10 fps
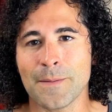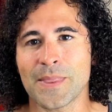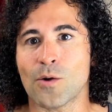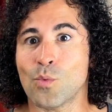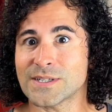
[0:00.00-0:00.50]

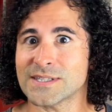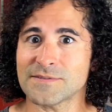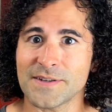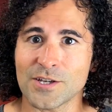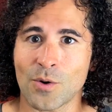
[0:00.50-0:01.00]
Now, once this
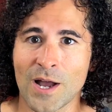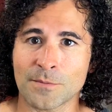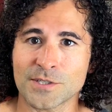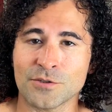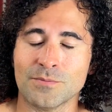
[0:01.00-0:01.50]
video
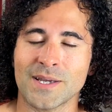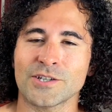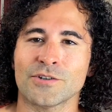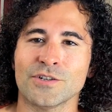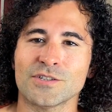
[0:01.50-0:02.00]
helps you, make
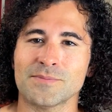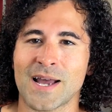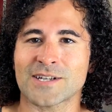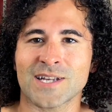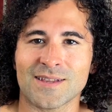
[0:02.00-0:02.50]
sure you
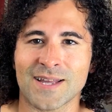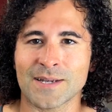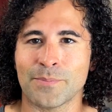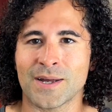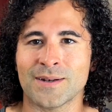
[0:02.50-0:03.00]
smash that
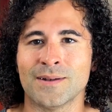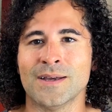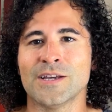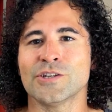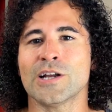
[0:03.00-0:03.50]
like button,
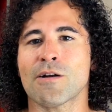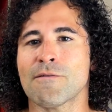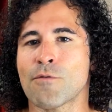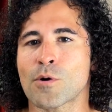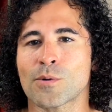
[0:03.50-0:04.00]
share it
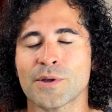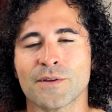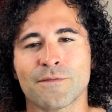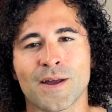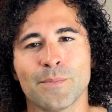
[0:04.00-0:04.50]
forward with a
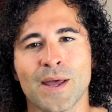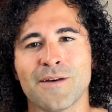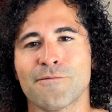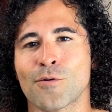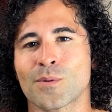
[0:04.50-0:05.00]
friend, pay
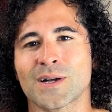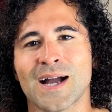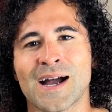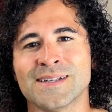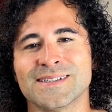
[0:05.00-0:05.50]
it forward,
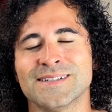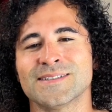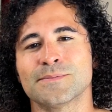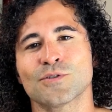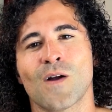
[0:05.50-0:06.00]
guys, and
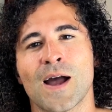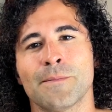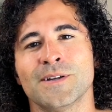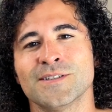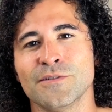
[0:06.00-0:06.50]
subscribe because new